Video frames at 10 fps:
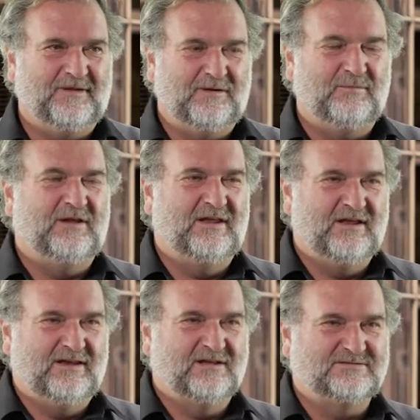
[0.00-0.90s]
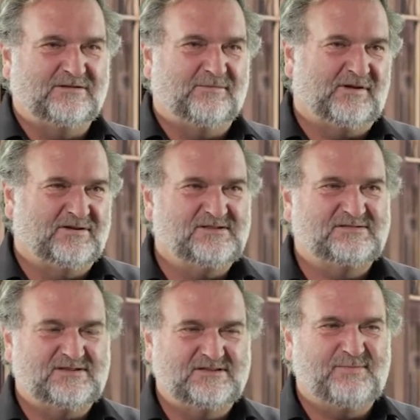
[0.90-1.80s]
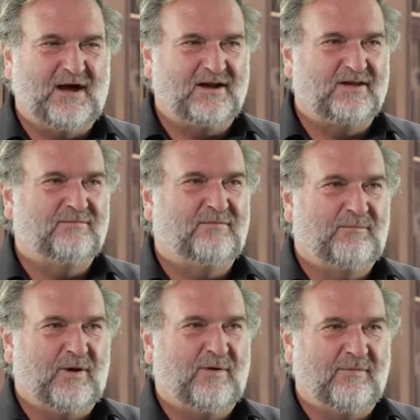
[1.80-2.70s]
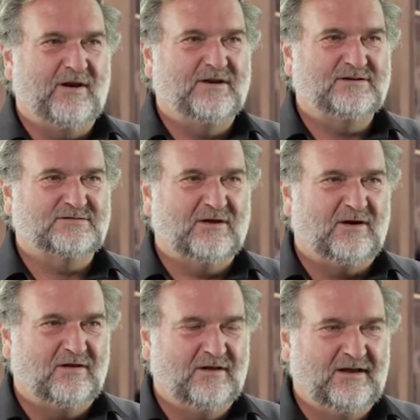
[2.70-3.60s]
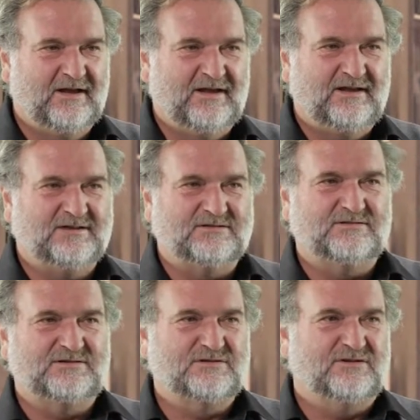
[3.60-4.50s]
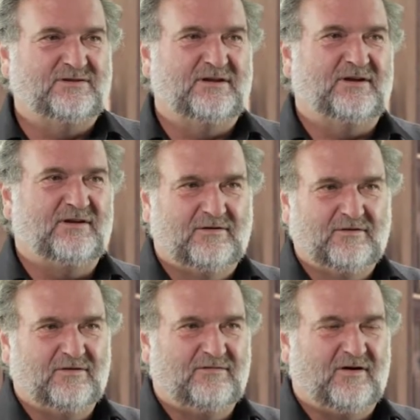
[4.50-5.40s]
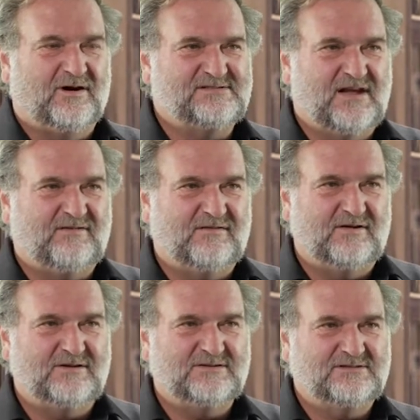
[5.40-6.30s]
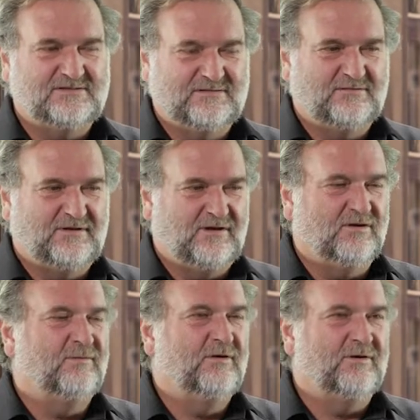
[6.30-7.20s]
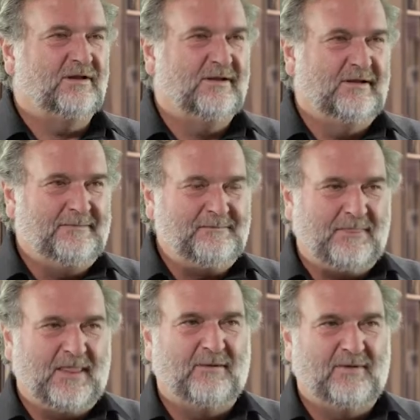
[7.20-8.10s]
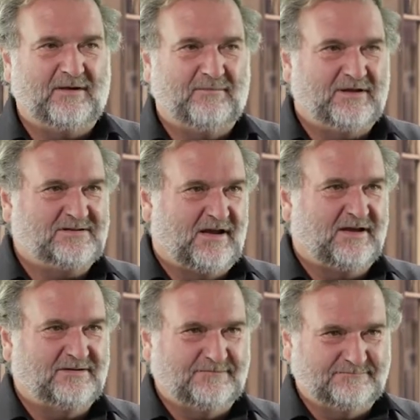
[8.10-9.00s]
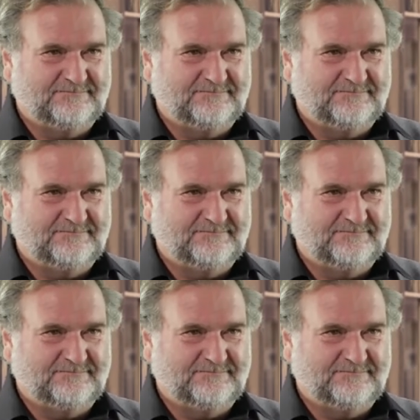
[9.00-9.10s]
You'd be negligent because it's part of the property manager's role is to ensure that all the fire safety features within your building are being maintained.